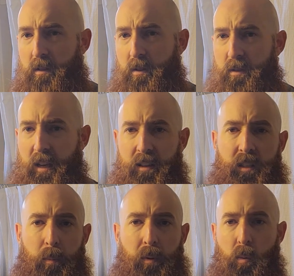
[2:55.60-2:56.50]
So second
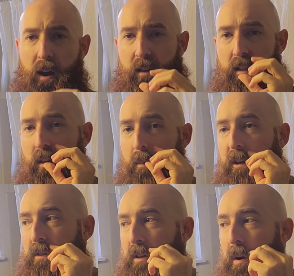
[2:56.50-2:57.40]
step of the waxing, I'm
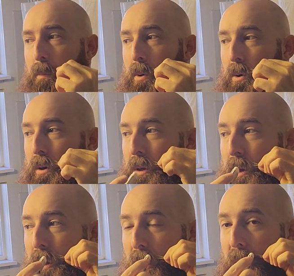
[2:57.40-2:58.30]
actually going to pull
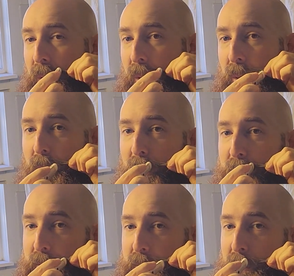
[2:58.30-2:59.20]

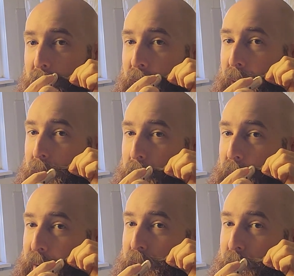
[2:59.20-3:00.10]
this and
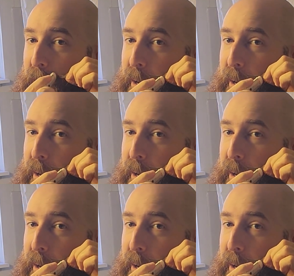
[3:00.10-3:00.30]
brush on the